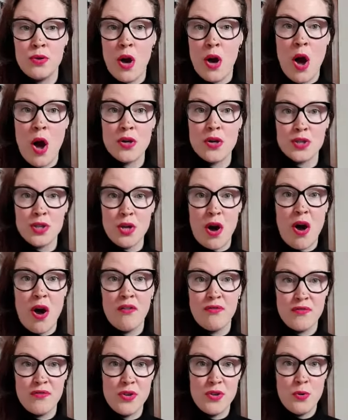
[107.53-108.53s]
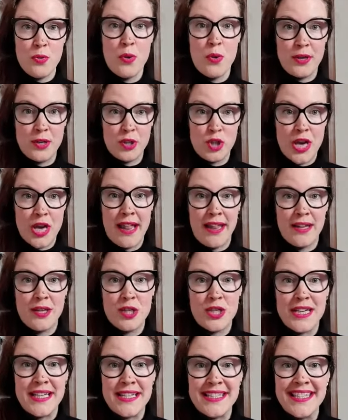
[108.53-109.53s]
cause of your
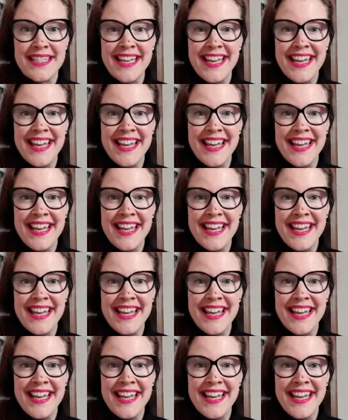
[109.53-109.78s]
challenges.